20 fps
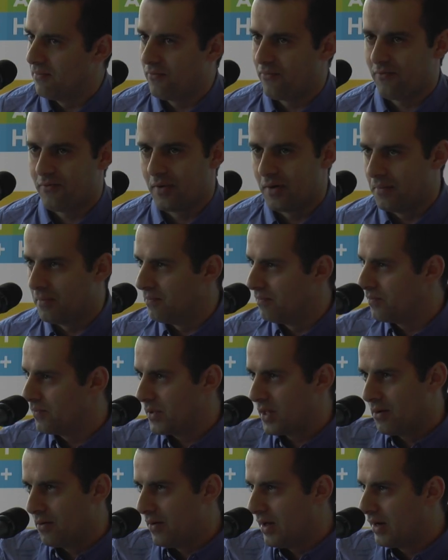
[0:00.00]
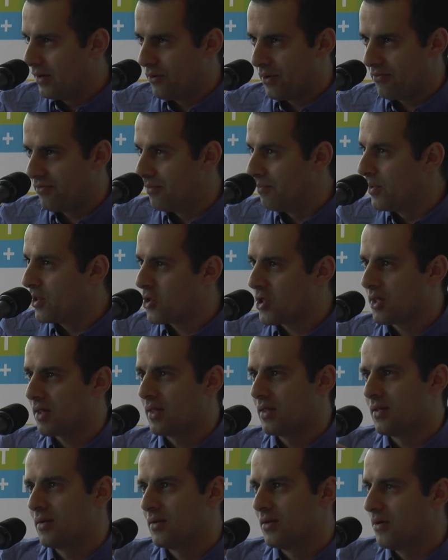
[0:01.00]
from, you know, anywhere from
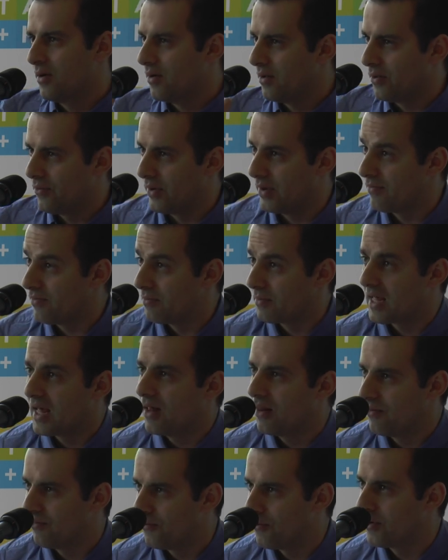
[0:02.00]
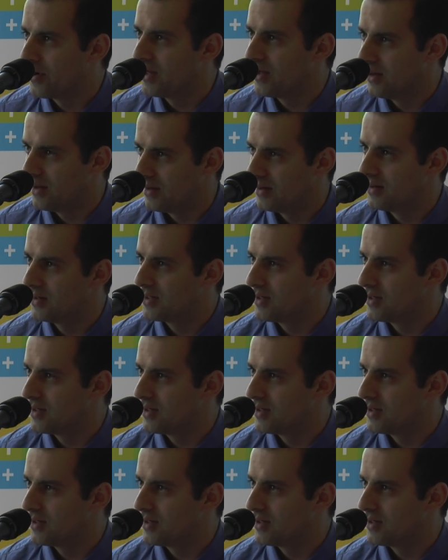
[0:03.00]
Michigan all the way from California